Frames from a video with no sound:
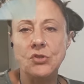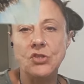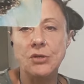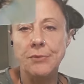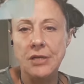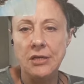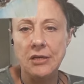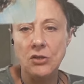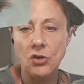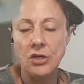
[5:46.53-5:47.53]
to
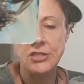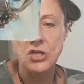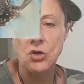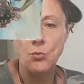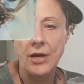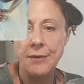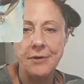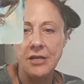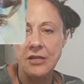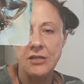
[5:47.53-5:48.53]
be look a certain way,
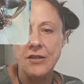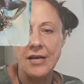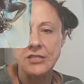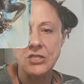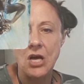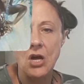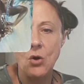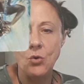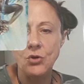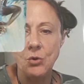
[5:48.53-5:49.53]
but that's not
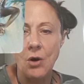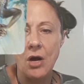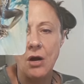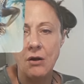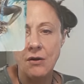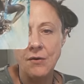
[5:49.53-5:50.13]
who you are.